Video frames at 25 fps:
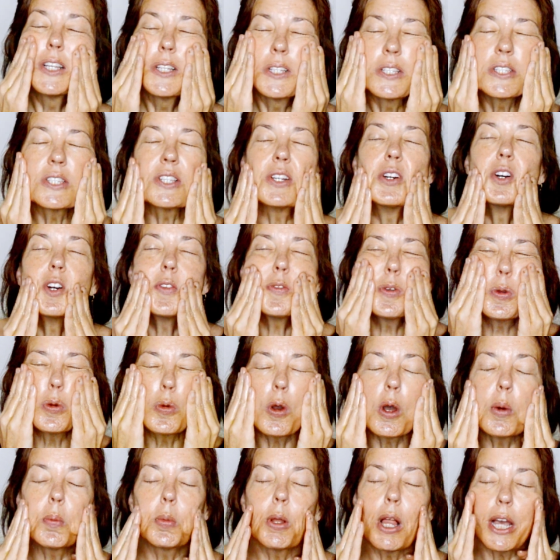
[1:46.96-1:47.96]
So if
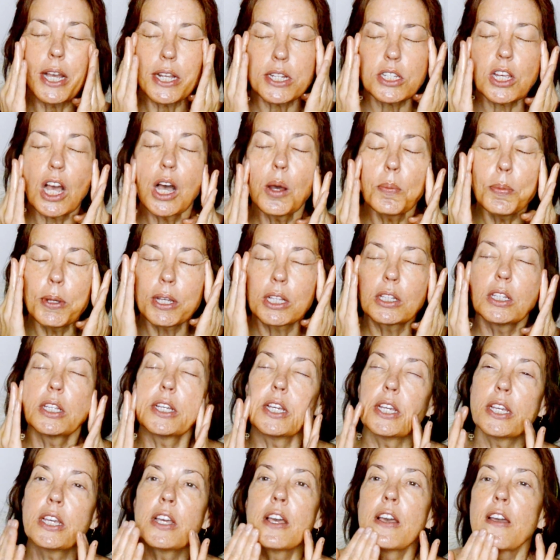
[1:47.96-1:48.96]
you apply it
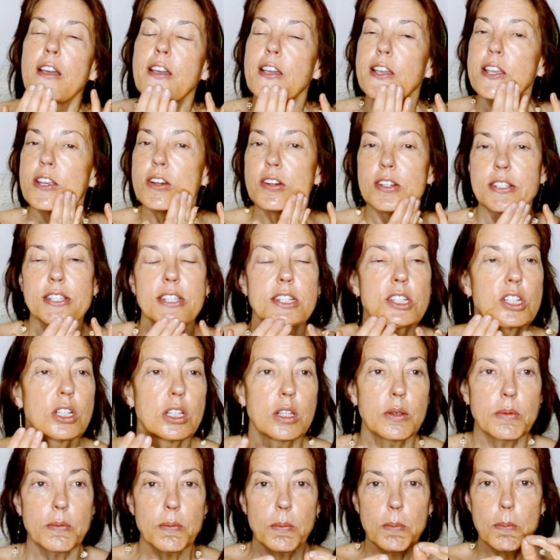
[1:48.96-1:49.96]
topically, you're
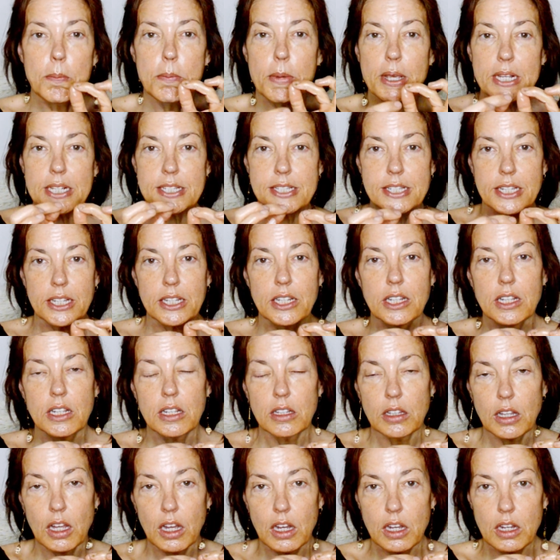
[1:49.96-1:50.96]
essentially mixing
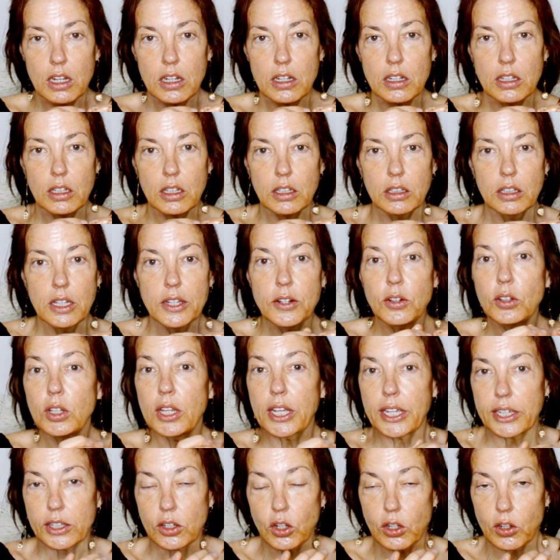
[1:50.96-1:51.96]

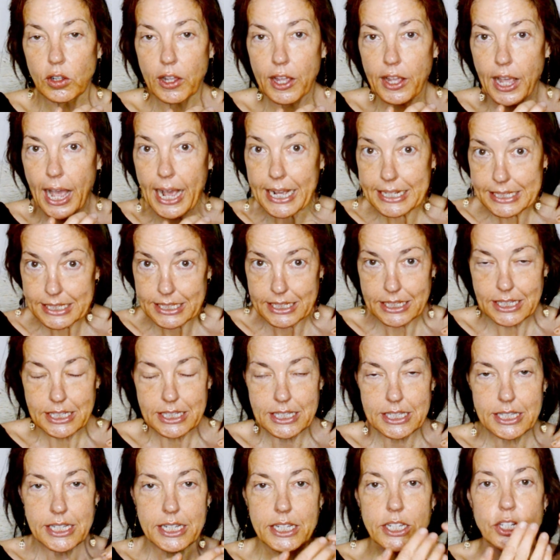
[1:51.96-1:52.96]
linoleic
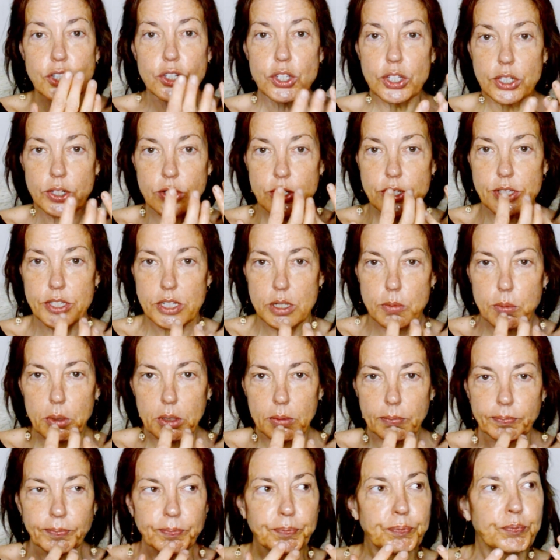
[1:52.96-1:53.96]
acids into your
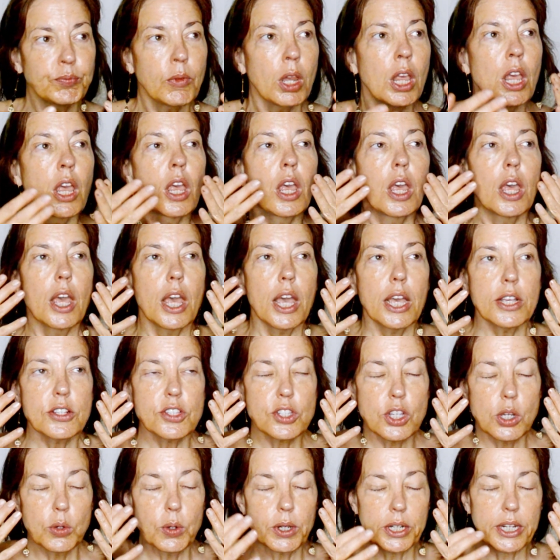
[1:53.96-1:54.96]
sebum
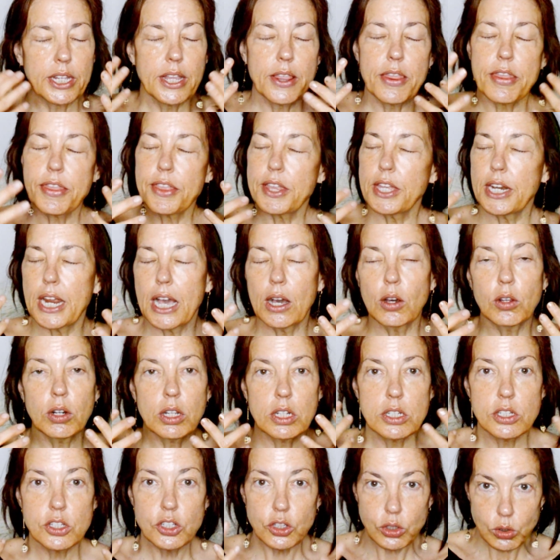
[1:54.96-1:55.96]
so it can thin out
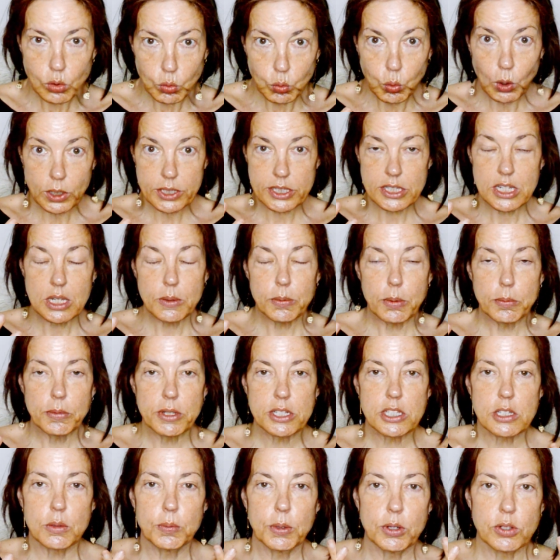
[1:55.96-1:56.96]
and do what sebum
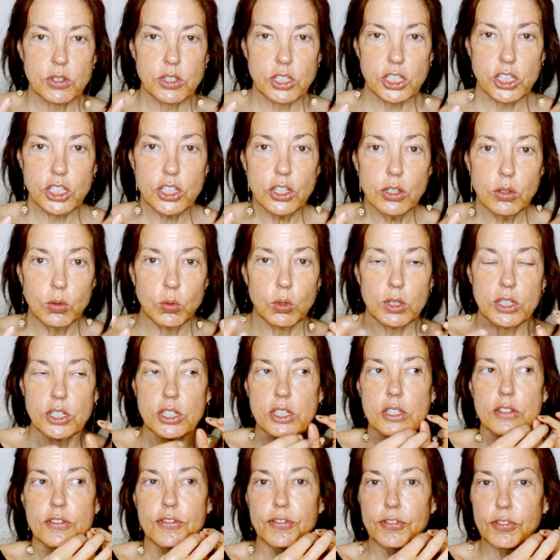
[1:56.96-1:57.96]
is supposed to do, which
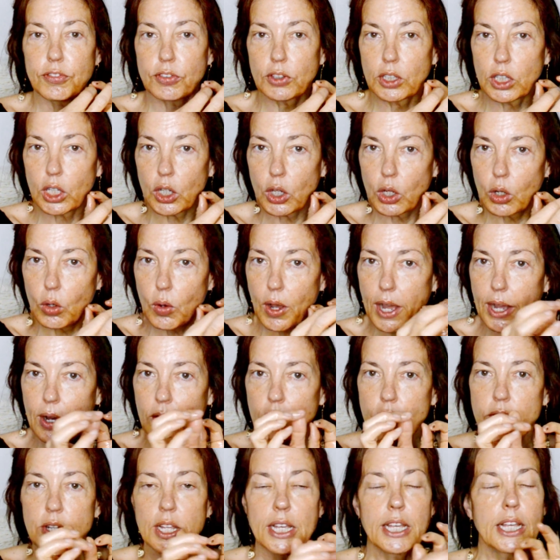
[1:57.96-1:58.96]
is flow
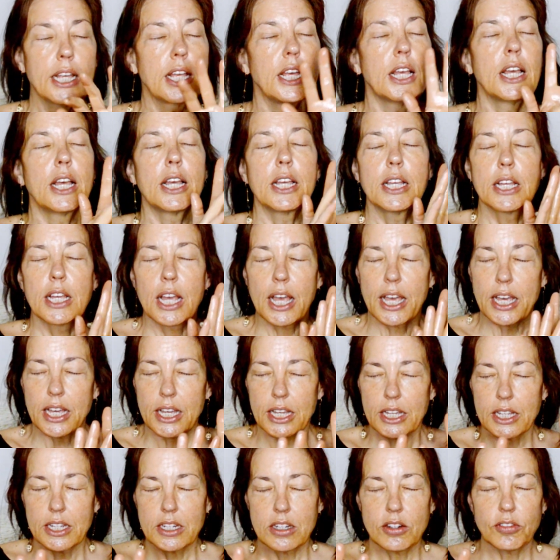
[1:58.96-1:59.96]
out
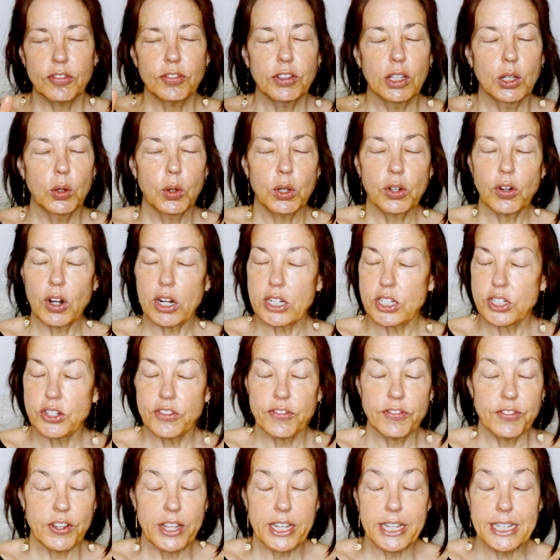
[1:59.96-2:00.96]
and flow across your
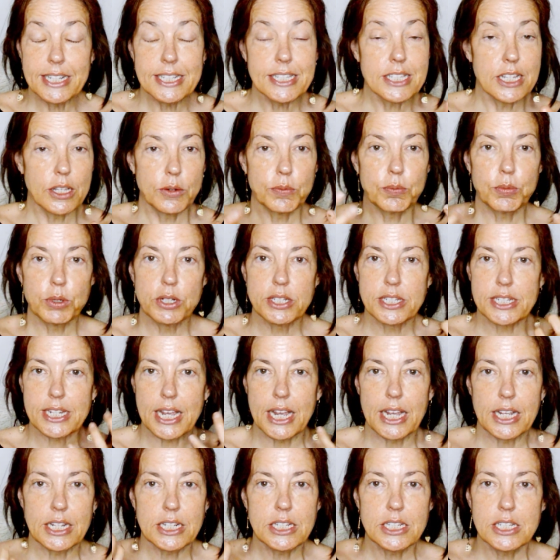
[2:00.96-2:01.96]
face and
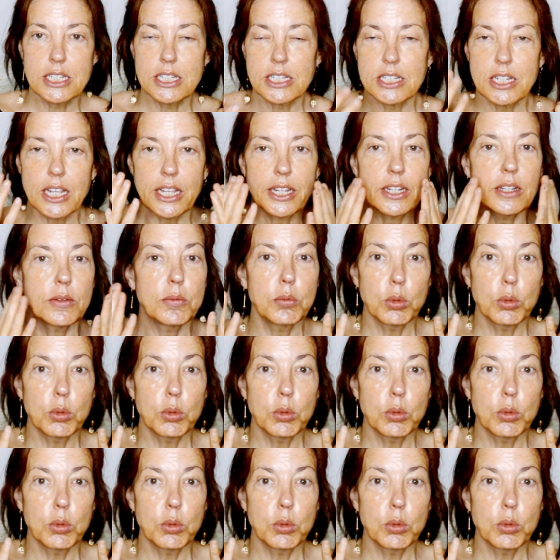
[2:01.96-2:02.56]
protect and